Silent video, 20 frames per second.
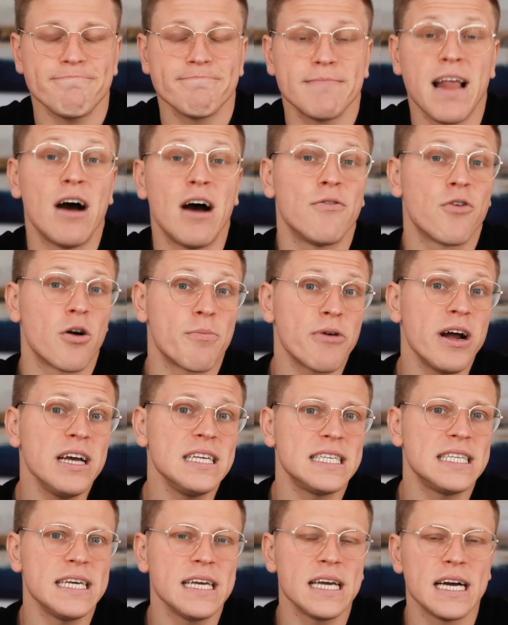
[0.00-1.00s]
Now, for
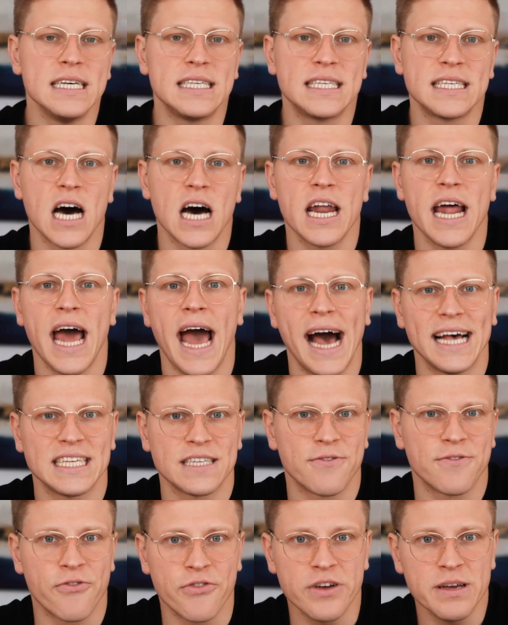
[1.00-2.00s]
pricing, Asana has
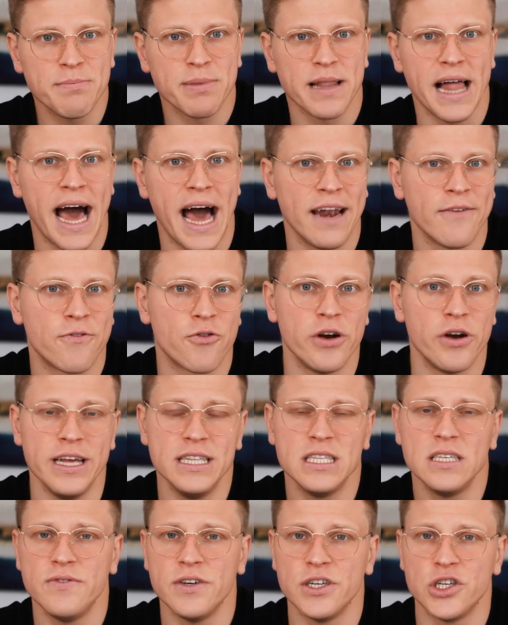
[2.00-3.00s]
a free plan for
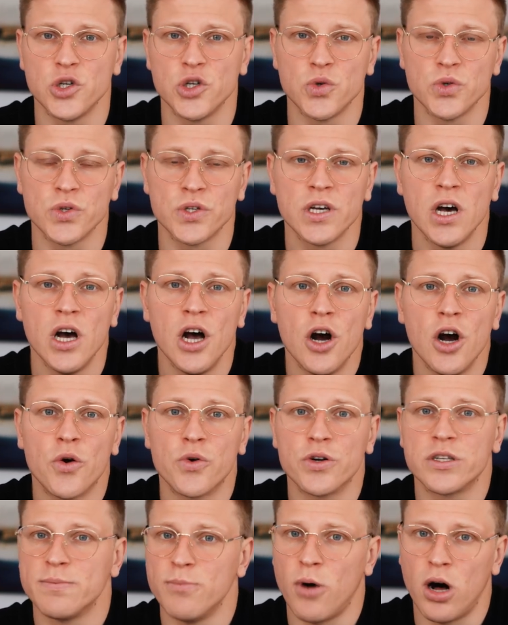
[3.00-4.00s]
individuals
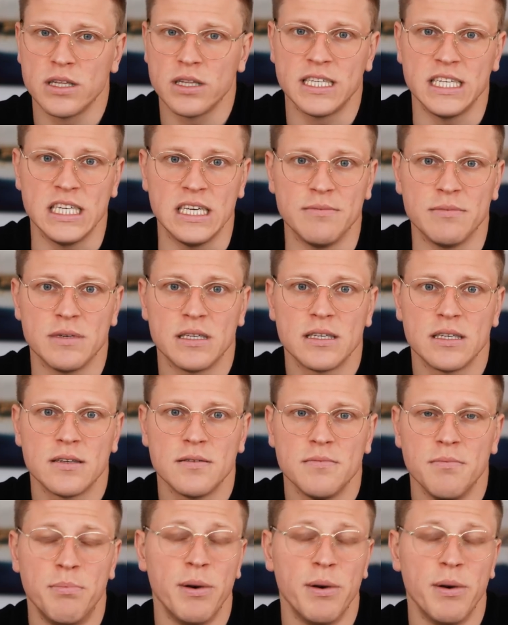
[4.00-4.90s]
or small teams.